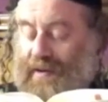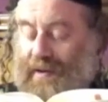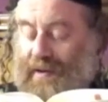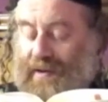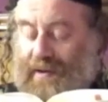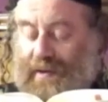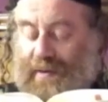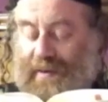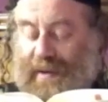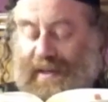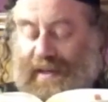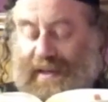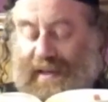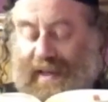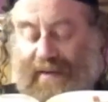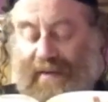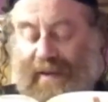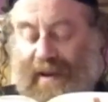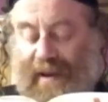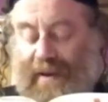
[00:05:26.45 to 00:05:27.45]
to, to miss
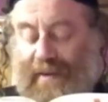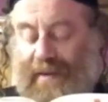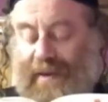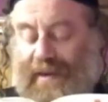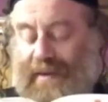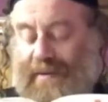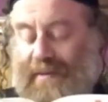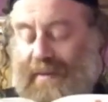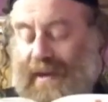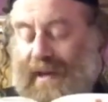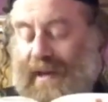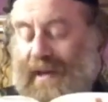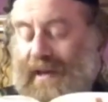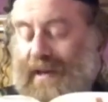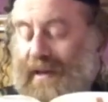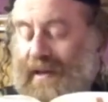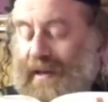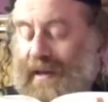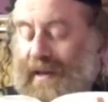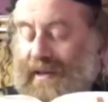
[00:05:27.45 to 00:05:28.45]
Dominic
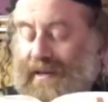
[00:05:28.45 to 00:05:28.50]
Rizamanian.